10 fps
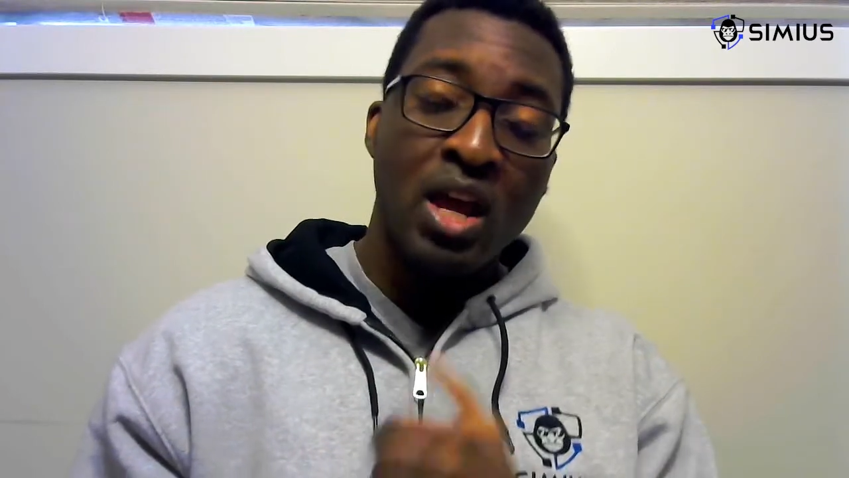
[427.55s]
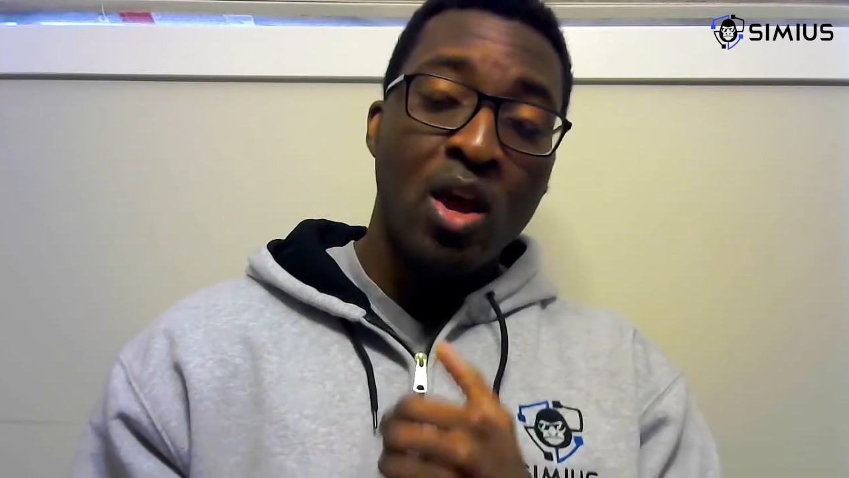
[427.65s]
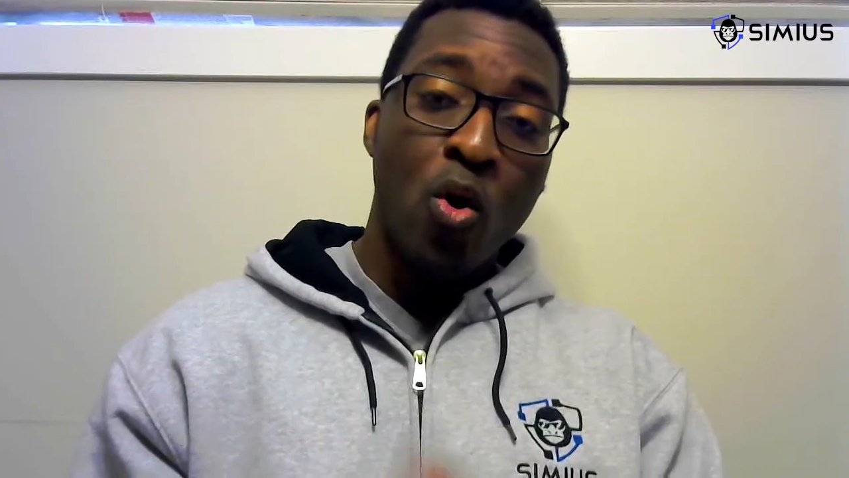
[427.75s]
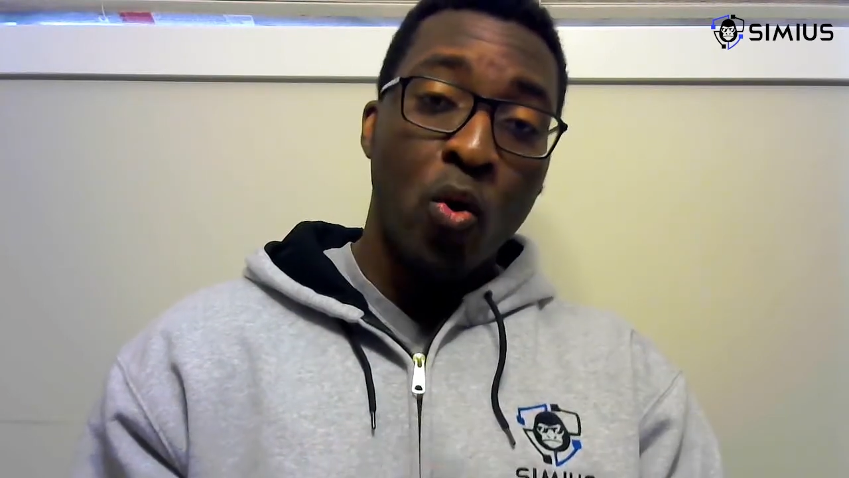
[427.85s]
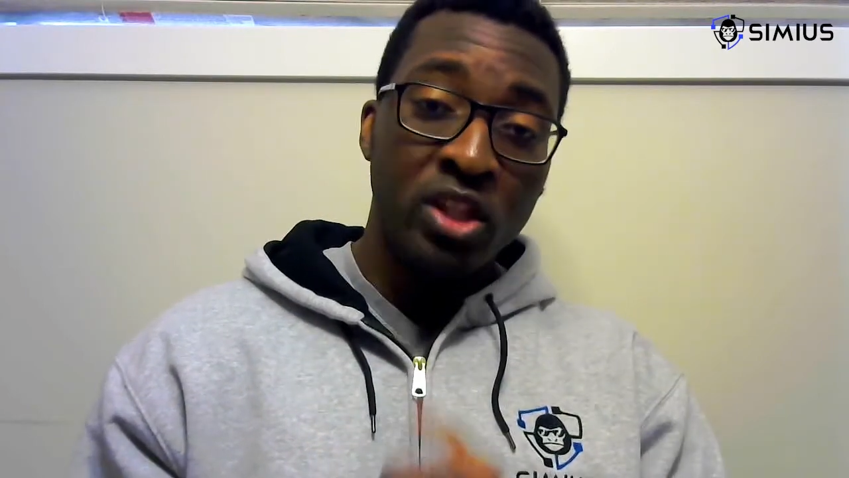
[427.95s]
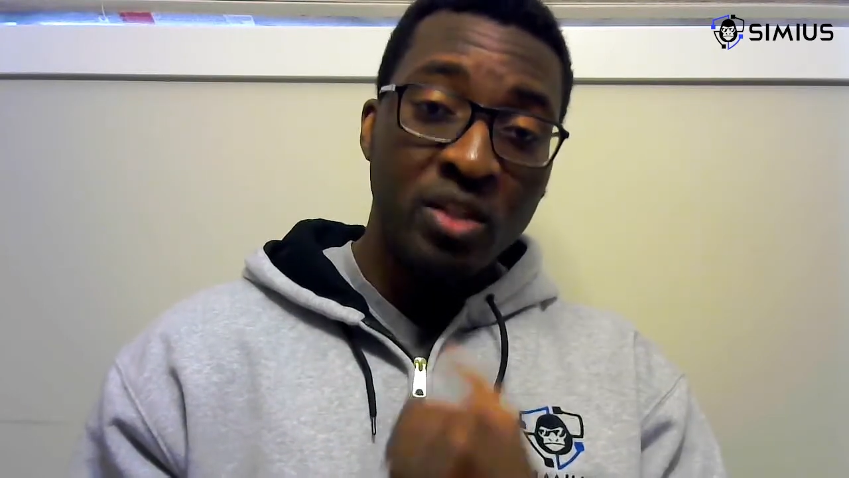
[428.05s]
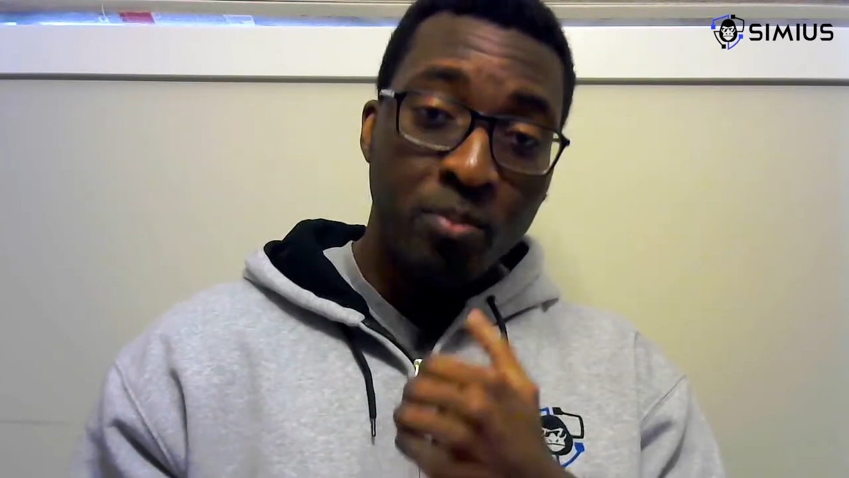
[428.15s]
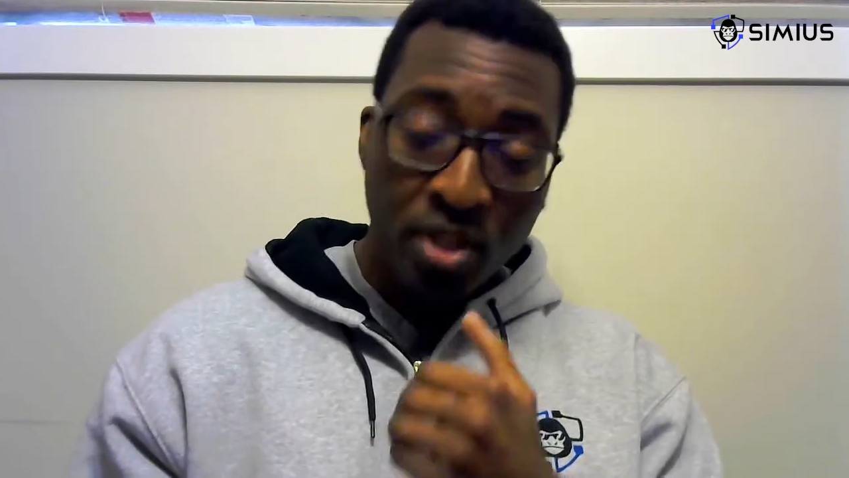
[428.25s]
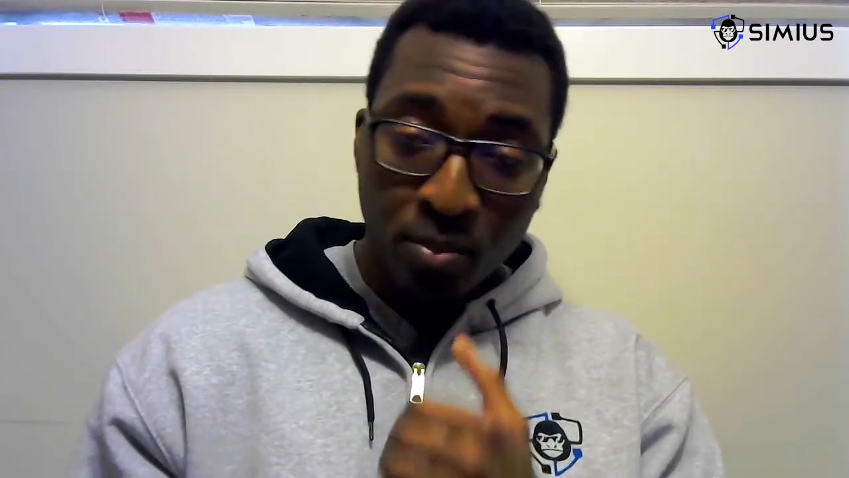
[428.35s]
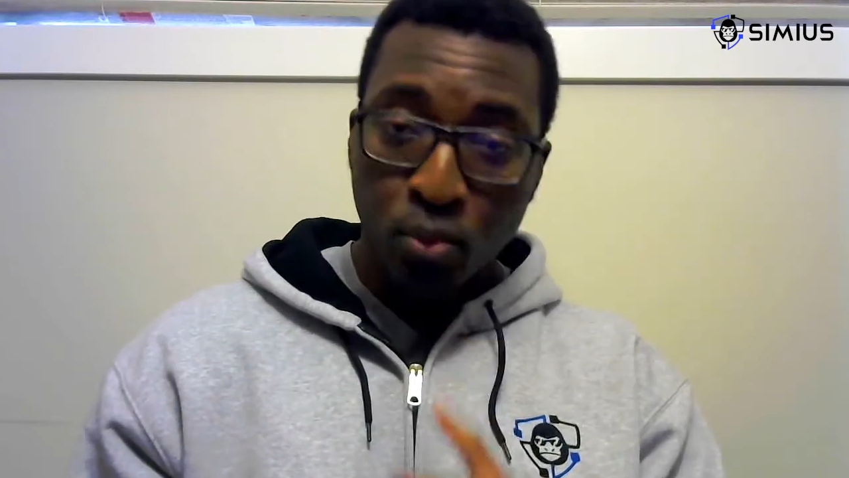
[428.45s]
Only
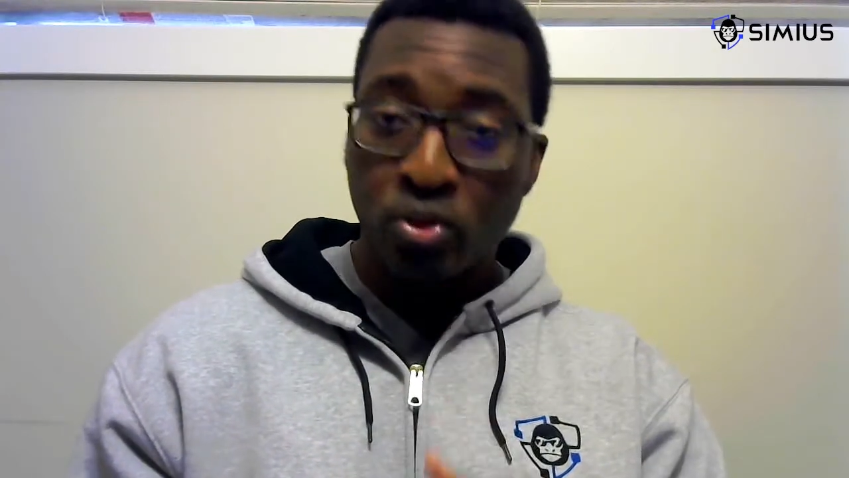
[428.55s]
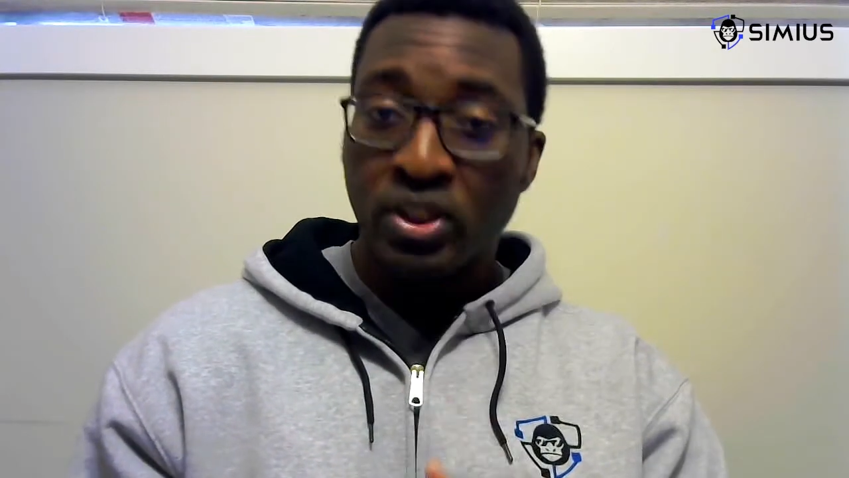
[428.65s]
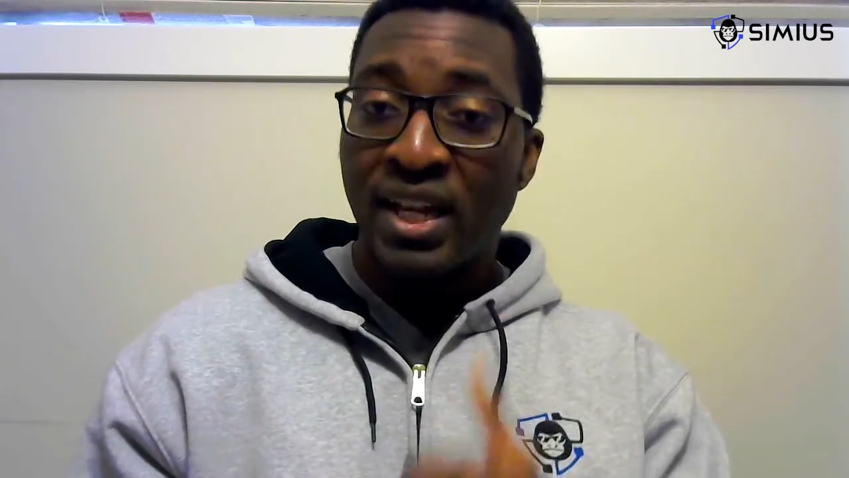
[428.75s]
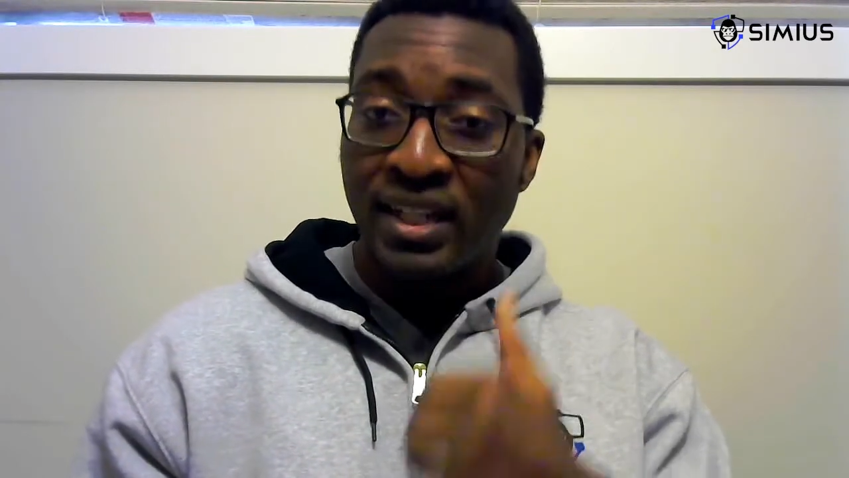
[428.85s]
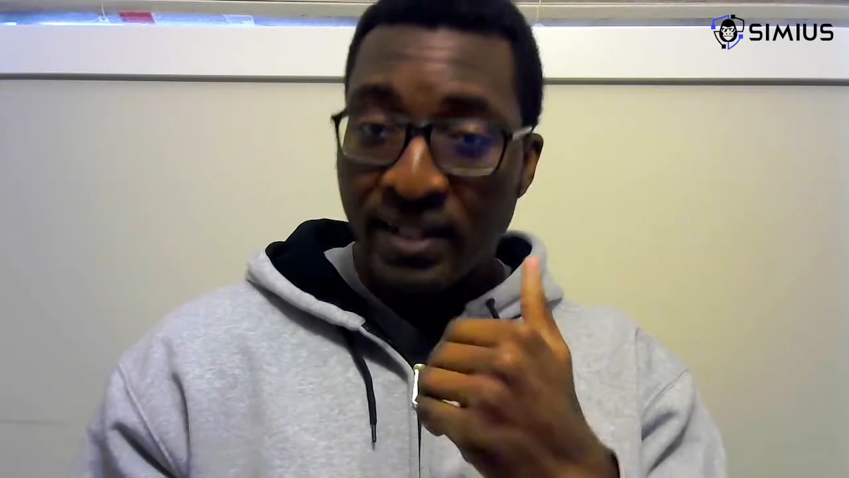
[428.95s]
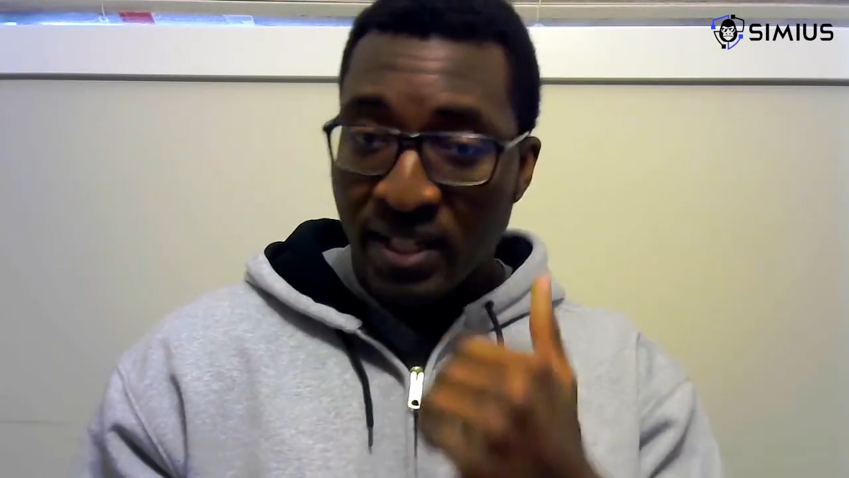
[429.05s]
people that need